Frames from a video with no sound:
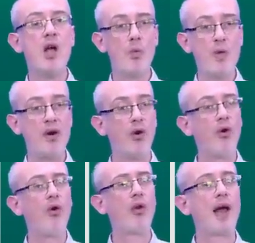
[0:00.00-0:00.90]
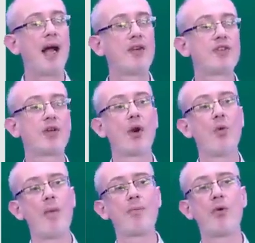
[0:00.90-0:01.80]
We all had to
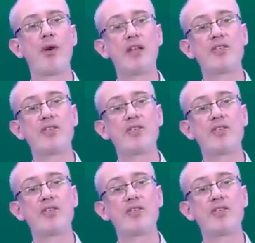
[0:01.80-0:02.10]
cooperate